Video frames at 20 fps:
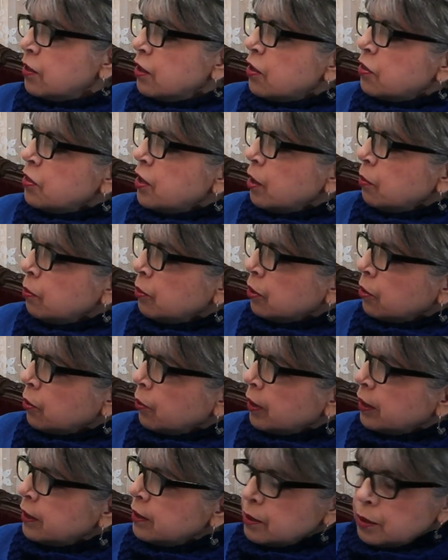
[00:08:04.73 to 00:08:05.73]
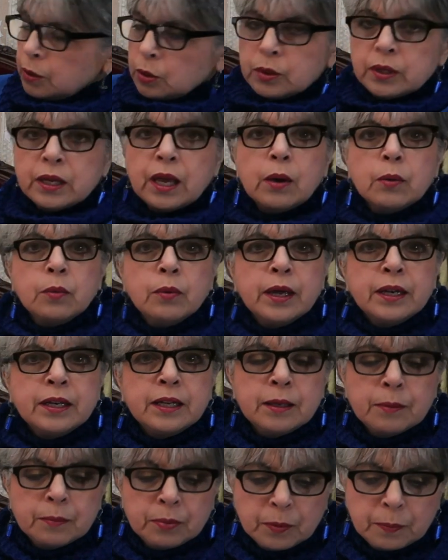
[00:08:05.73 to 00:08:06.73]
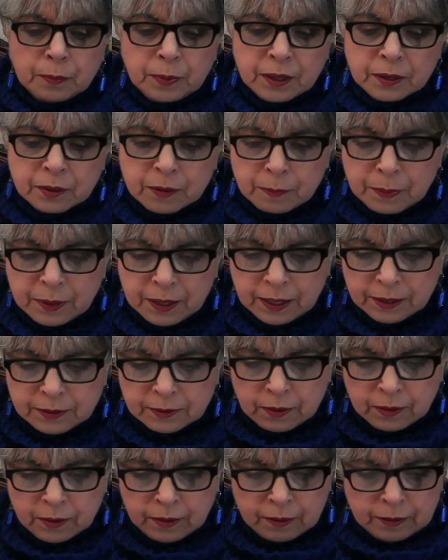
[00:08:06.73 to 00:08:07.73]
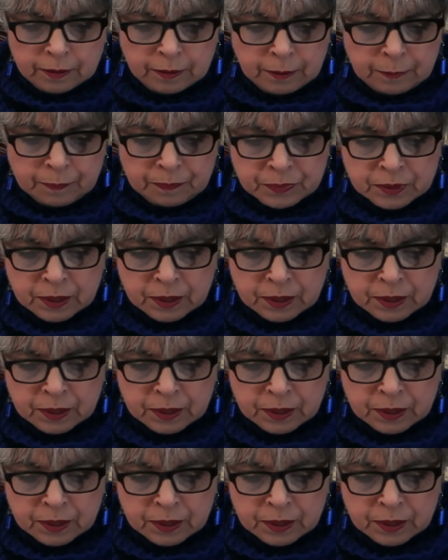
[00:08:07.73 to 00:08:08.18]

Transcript: that they were going to get ready and prepare to paint on.